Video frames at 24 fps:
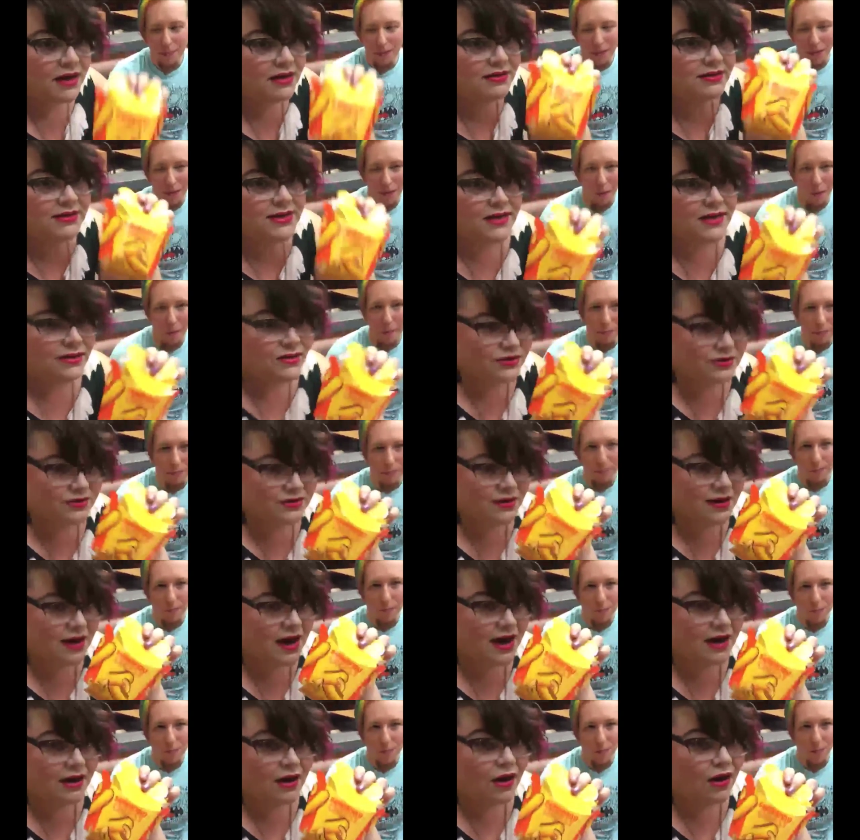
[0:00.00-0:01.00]
Speaker 1: or not.
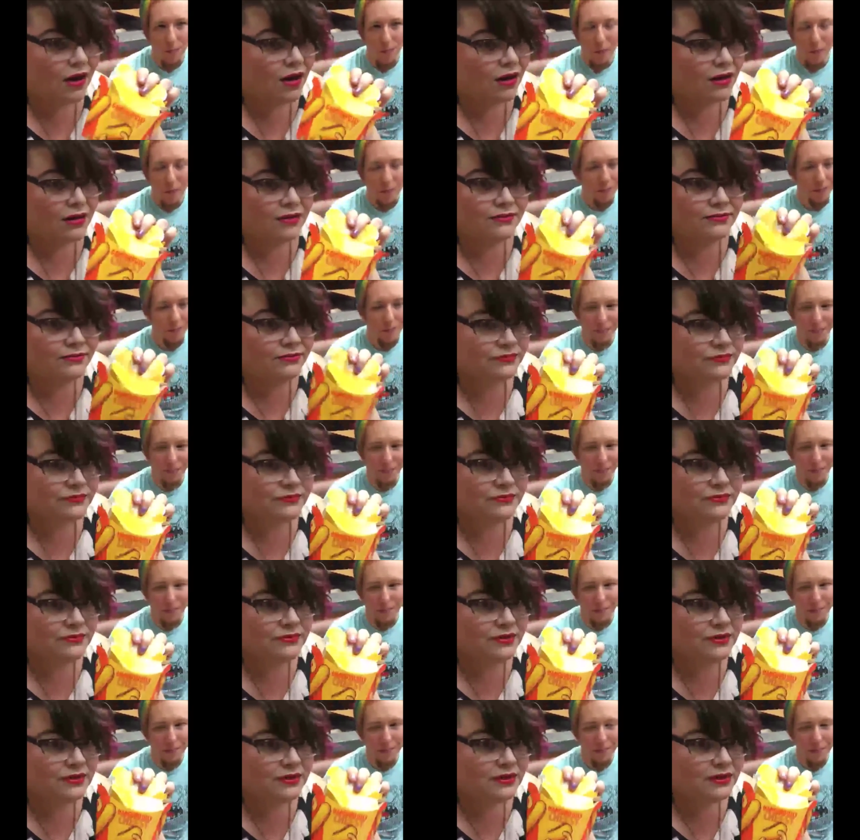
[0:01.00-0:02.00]
Let's be real.
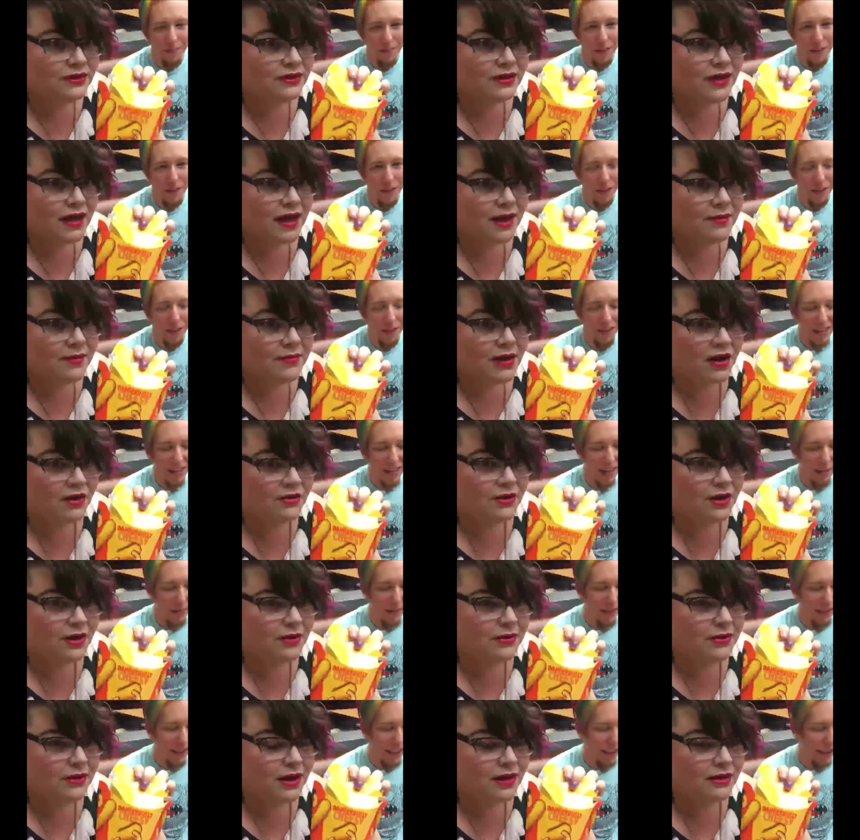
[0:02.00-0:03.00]
I don't think it's
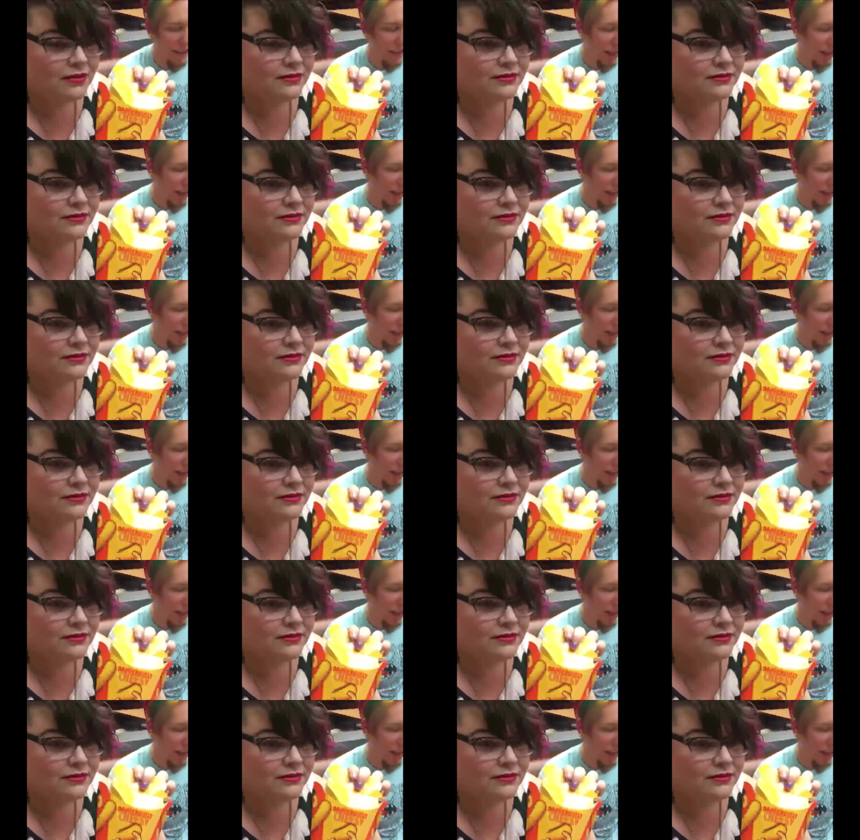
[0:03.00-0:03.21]
worth a